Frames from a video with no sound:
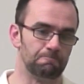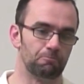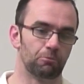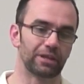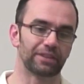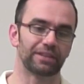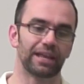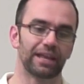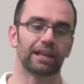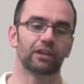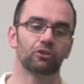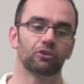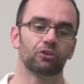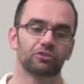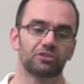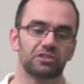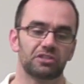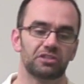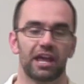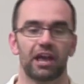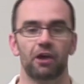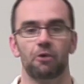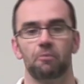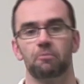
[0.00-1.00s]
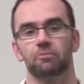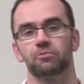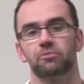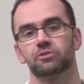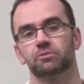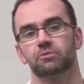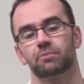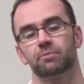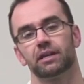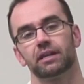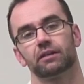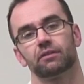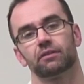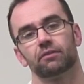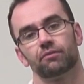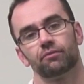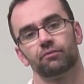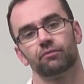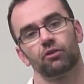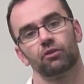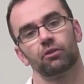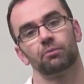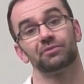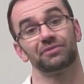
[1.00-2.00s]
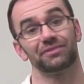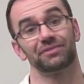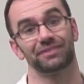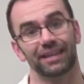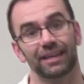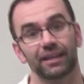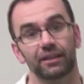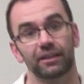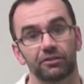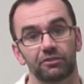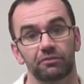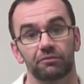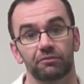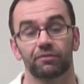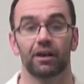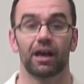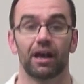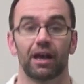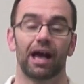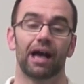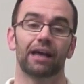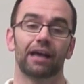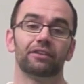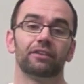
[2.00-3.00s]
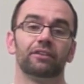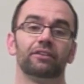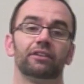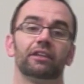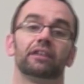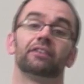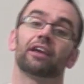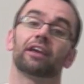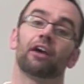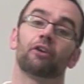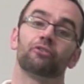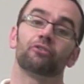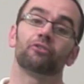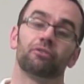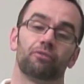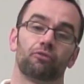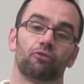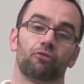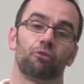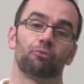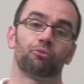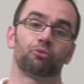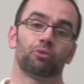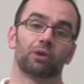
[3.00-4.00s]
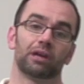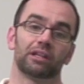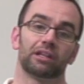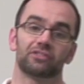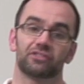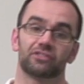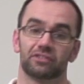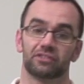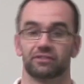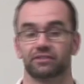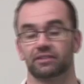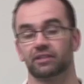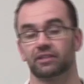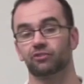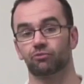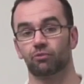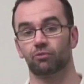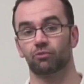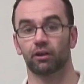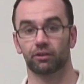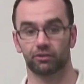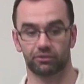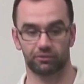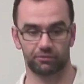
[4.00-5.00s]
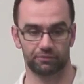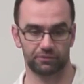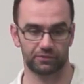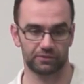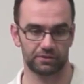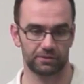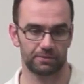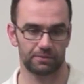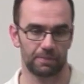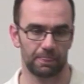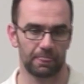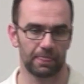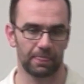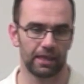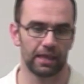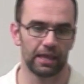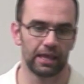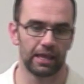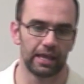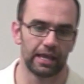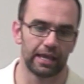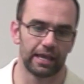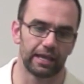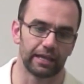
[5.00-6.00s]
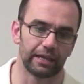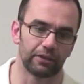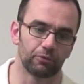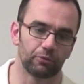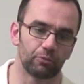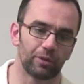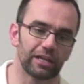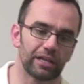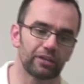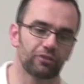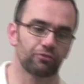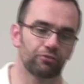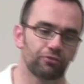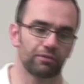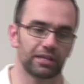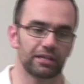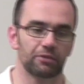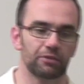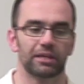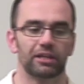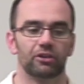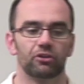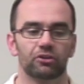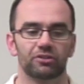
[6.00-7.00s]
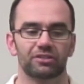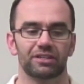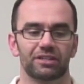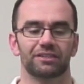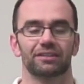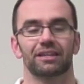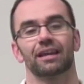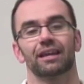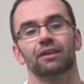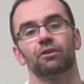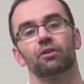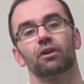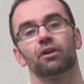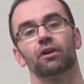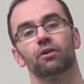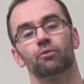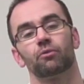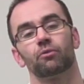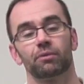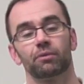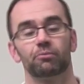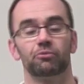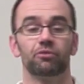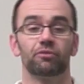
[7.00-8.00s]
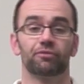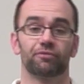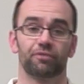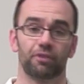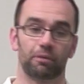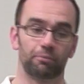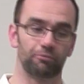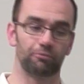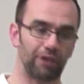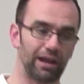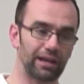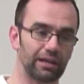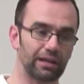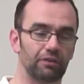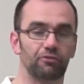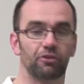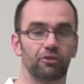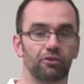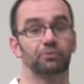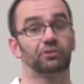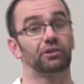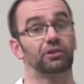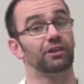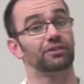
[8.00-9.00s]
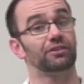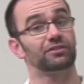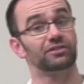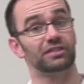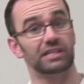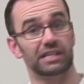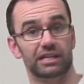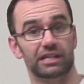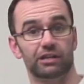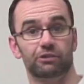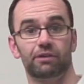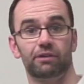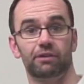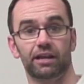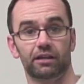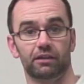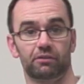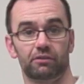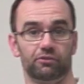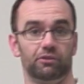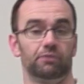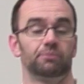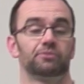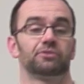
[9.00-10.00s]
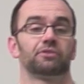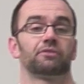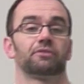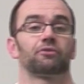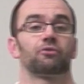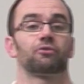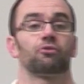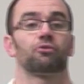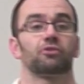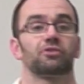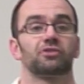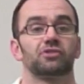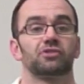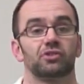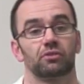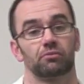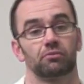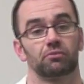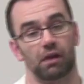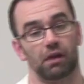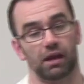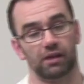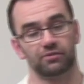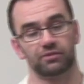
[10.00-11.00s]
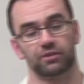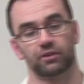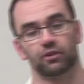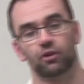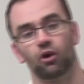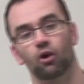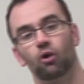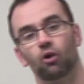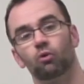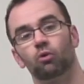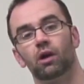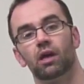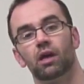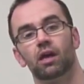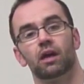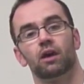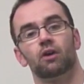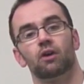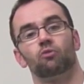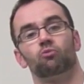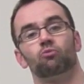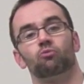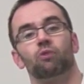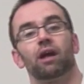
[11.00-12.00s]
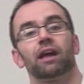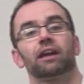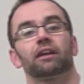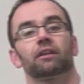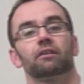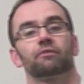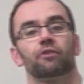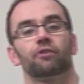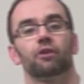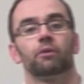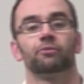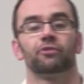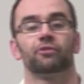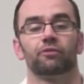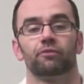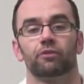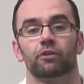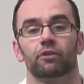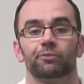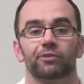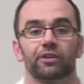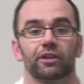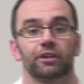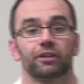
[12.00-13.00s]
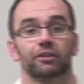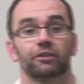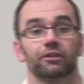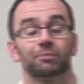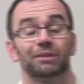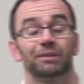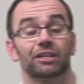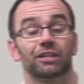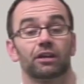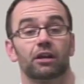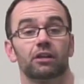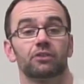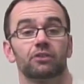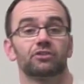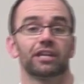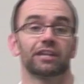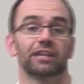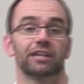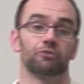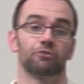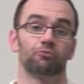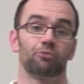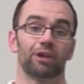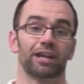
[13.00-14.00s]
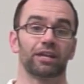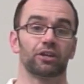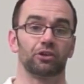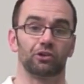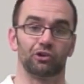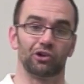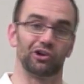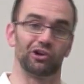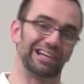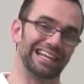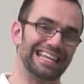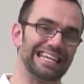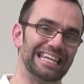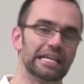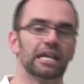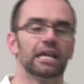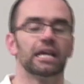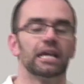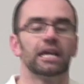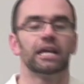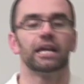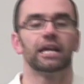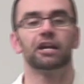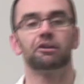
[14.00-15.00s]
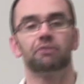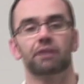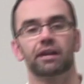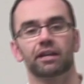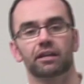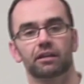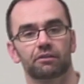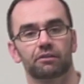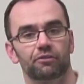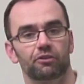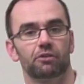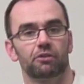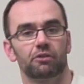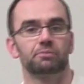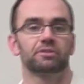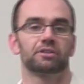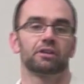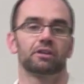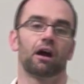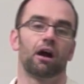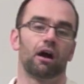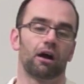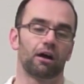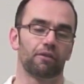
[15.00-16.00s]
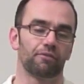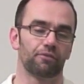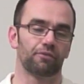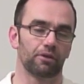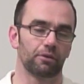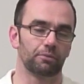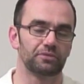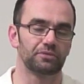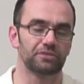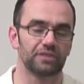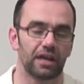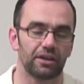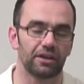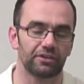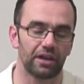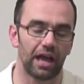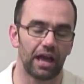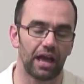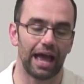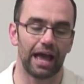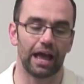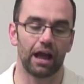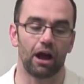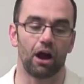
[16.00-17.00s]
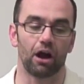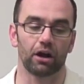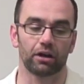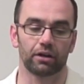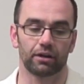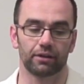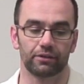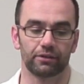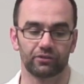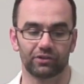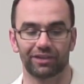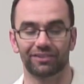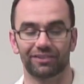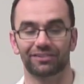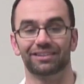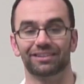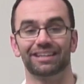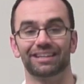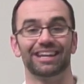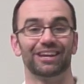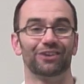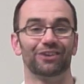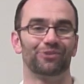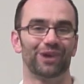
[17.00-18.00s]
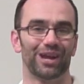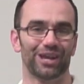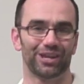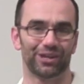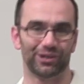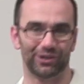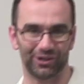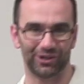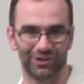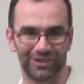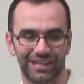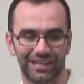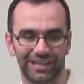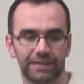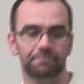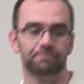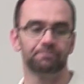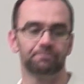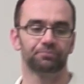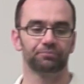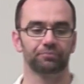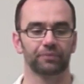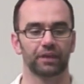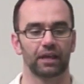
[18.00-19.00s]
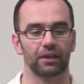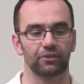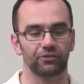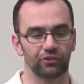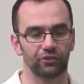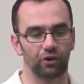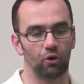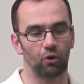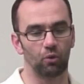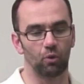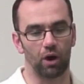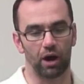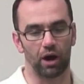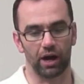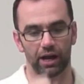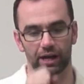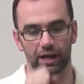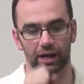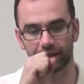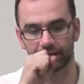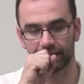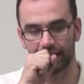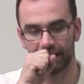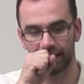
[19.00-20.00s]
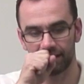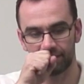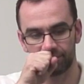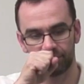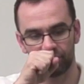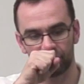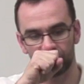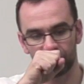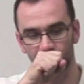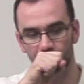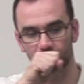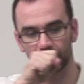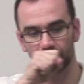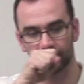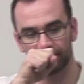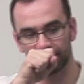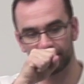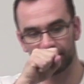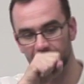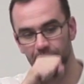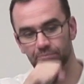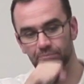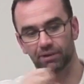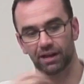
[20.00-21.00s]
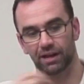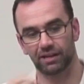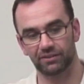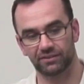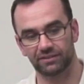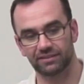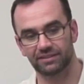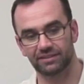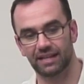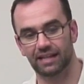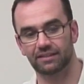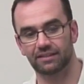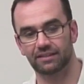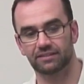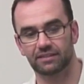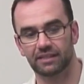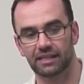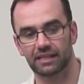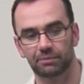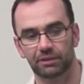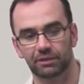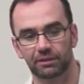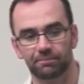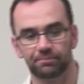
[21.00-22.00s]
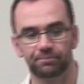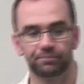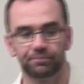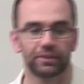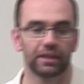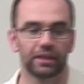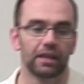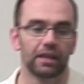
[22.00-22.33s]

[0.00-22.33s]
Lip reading: We then looked at how to make verbs negative and indeed how to form questions, interrogatives. In week 3, we moved from regular verbs onto irregular verbs. Of course, as you know, regular verbs are verbs that can be conjugated regularly. Irregular verbs are verbs that are conjugated irregularly. So I gave you the present tense table,